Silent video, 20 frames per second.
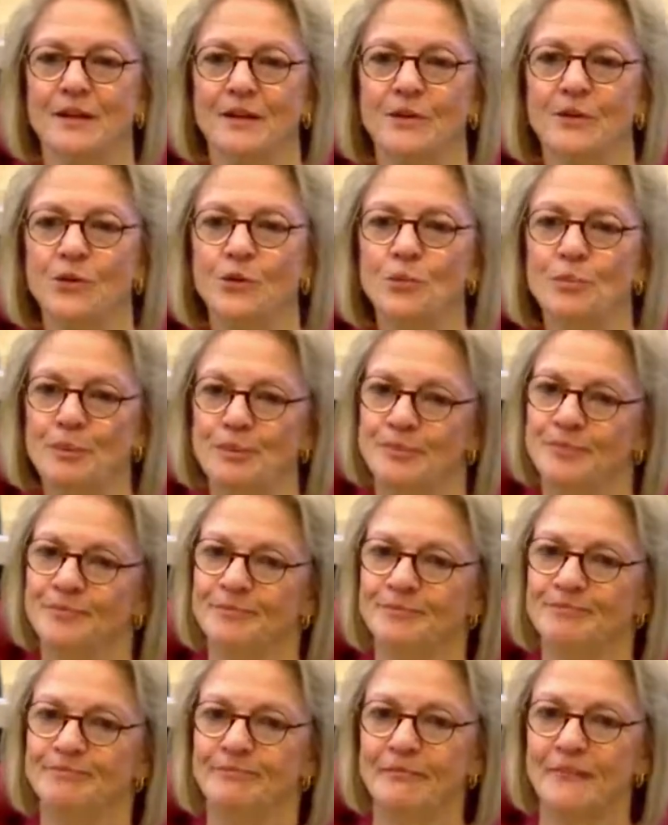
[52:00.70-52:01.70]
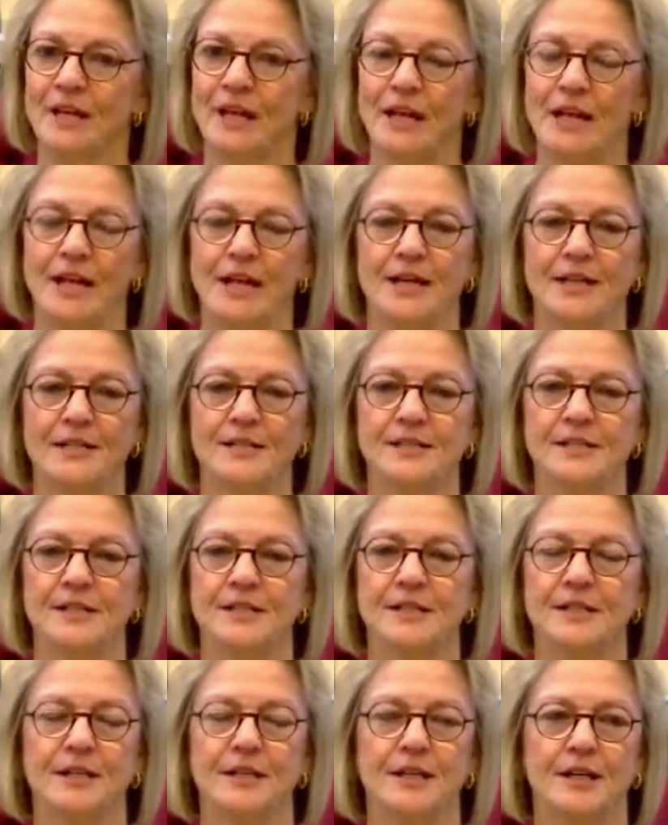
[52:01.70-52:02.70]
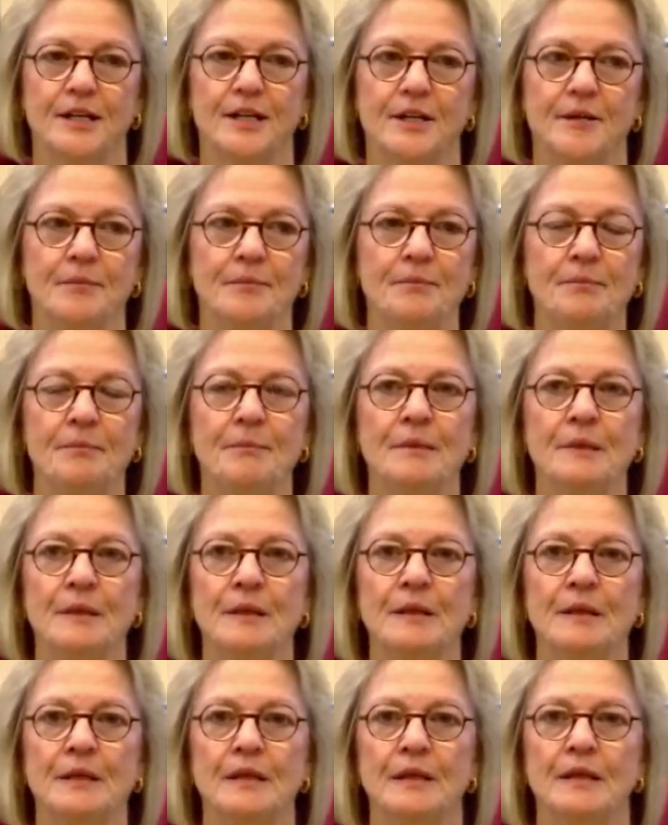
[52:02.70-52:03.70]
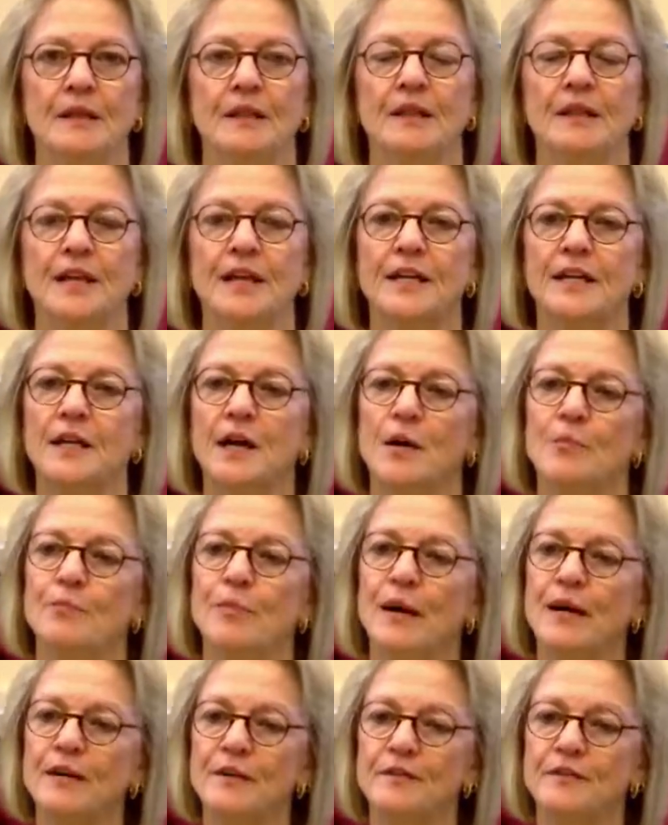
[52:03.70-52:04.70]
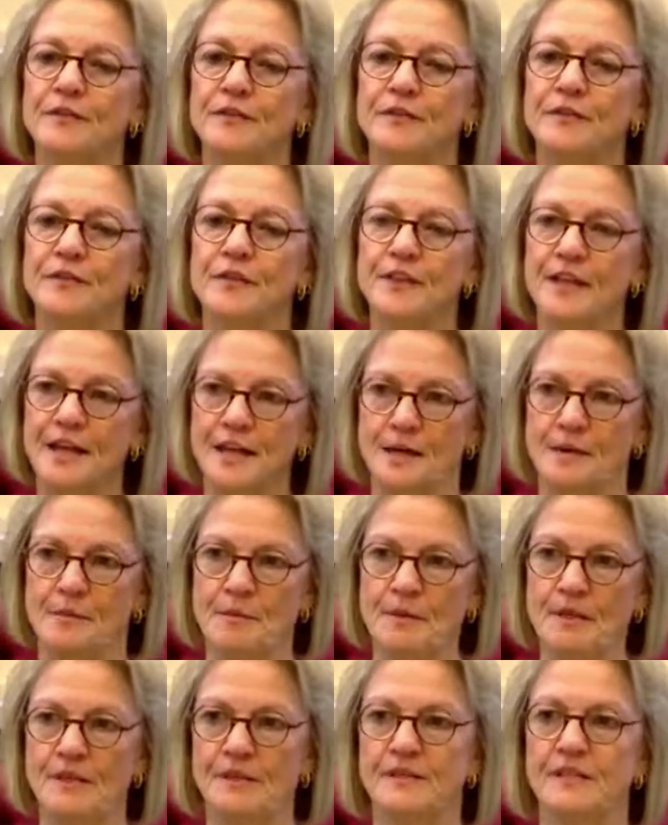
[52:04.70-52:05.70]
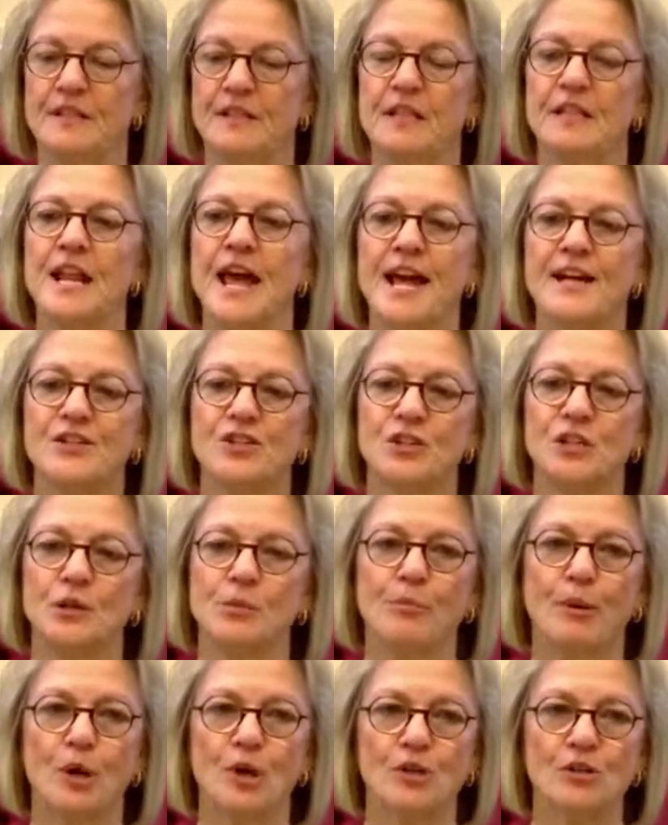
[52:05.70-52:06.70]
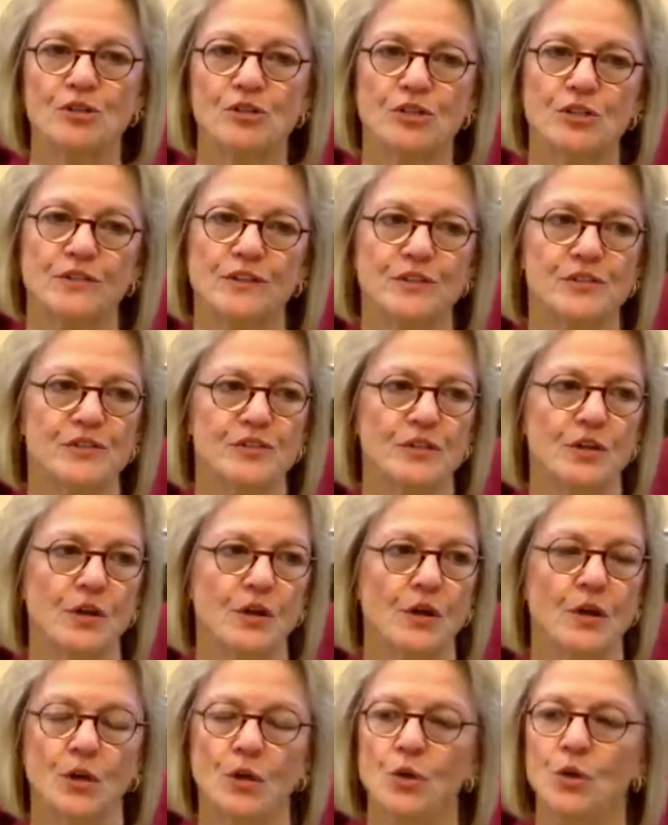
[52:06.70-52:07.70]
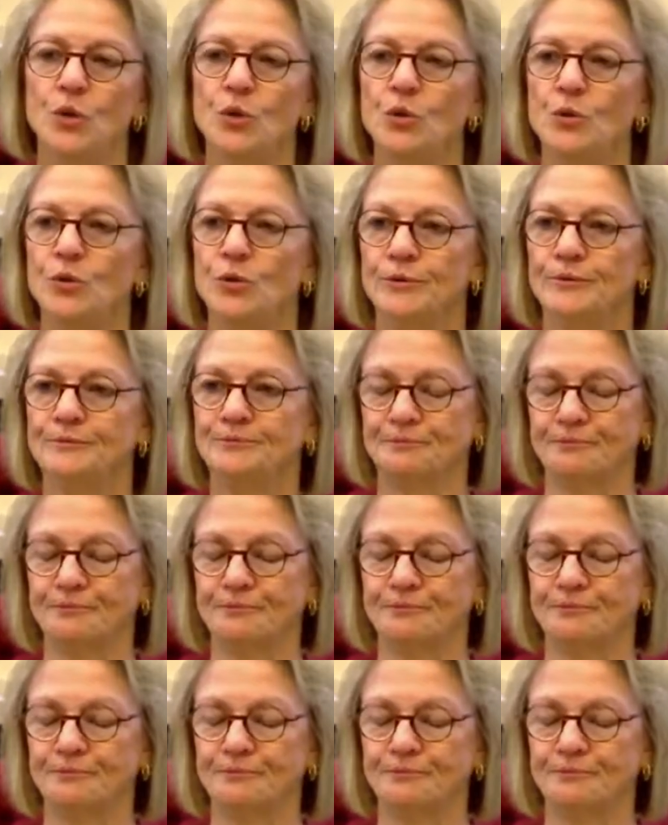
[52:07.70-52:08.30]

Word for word: group. And uh, then above them is the National Park Service, who